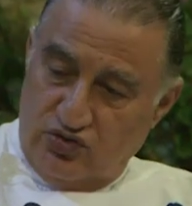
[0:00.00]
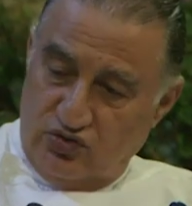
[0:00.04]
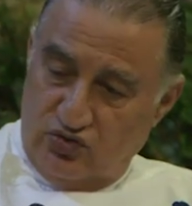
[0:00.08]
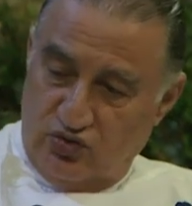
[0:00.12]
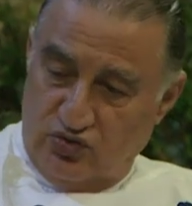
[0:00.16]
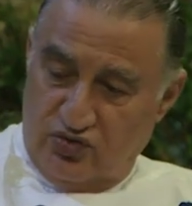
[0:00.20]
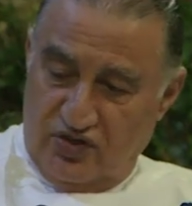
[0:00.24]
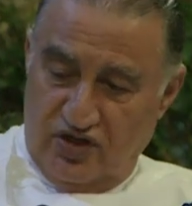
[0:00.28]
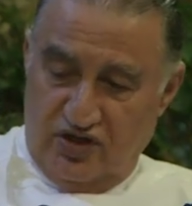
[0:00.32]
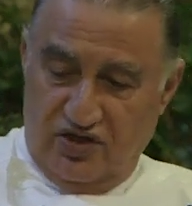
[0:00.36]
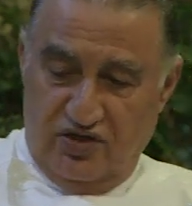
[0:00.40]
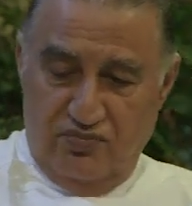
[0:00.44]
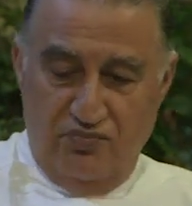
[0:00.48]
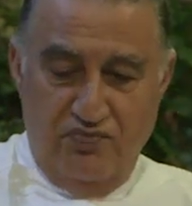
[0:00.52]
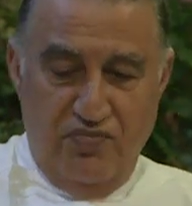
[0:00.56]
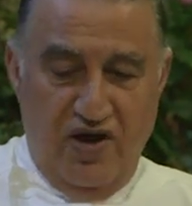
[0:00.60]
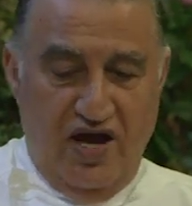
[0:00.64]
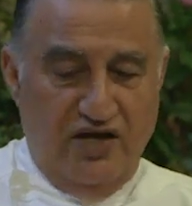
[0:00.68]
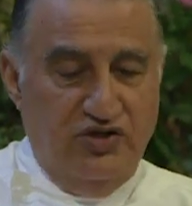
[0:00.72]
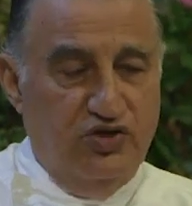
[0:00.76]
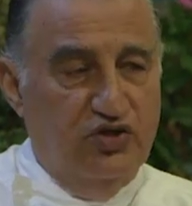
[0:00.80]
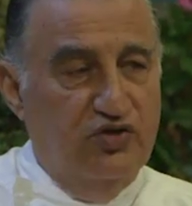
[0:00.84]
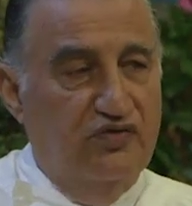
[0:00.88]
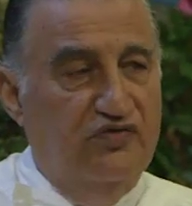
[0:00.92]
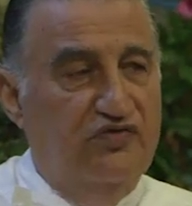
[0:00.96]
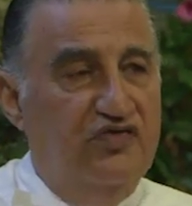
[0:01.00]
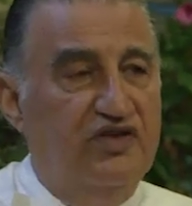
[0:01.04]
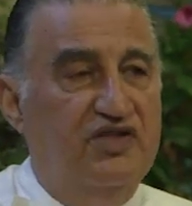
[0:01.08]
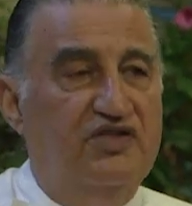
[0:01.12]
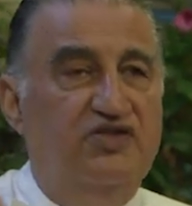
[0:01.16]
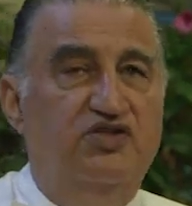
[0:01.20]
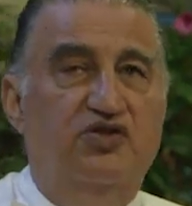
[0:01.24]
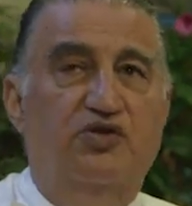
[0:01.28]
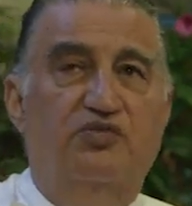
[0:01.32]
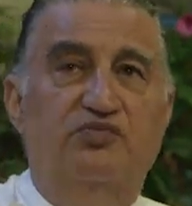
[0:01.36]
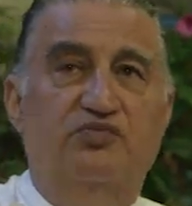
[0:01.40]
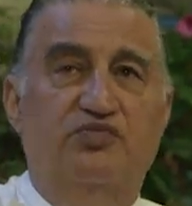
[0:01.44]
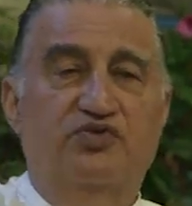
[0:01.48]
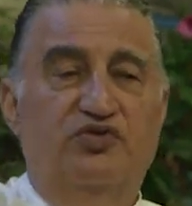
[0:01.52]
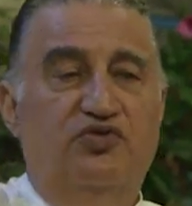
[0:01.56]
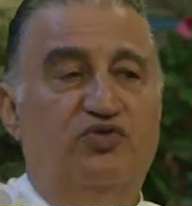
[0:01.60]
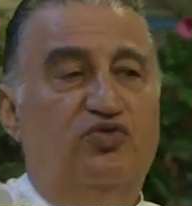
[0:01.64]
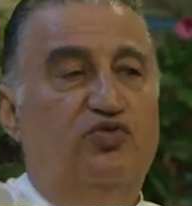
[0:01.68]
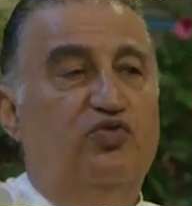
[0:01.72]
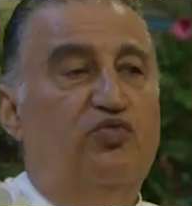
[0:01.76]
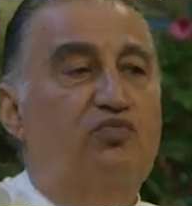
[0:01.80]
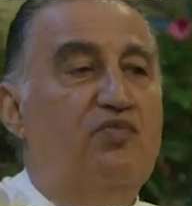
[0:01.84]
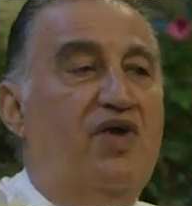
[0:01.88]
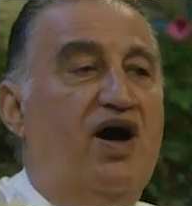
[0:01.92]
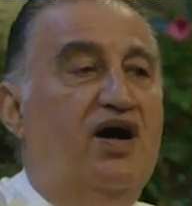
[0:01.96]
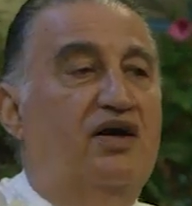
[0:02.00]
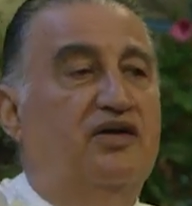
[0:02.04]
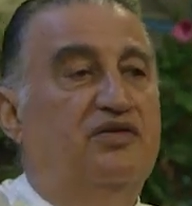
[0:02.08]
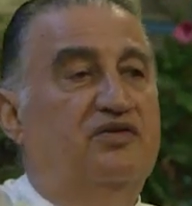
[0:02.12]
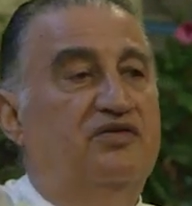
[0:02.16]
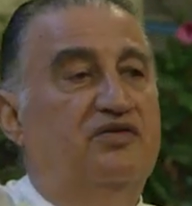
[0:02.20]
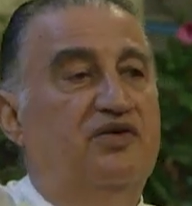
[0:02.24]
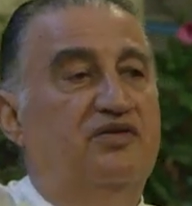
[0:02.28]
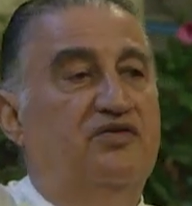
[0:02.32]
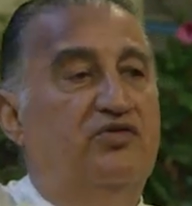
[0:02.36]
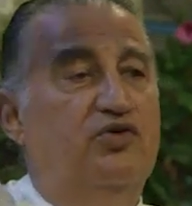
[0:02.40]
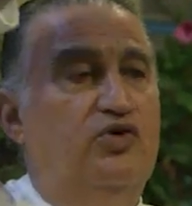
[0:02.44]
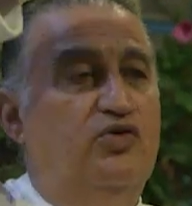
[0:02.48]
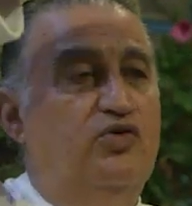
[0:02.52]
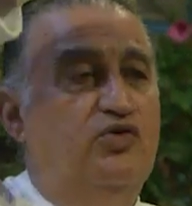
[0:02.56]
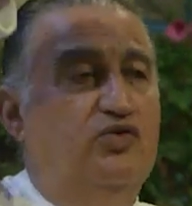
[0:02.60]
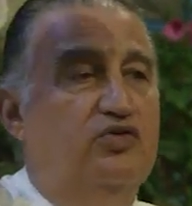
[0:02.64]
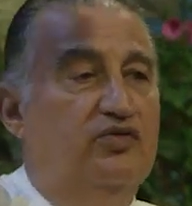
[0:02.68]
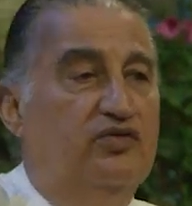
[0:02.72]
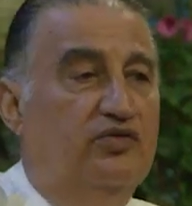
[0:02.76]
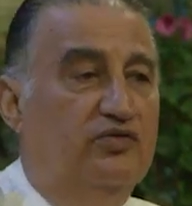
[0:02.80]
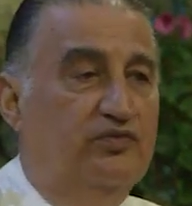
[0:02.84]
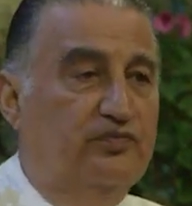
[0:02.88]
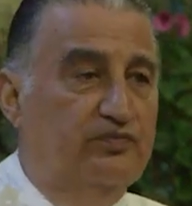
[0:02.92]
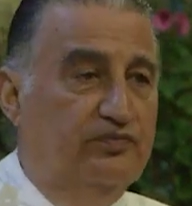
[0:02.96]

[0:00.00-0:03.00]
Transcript: to take a bunch of hyssop to mark the door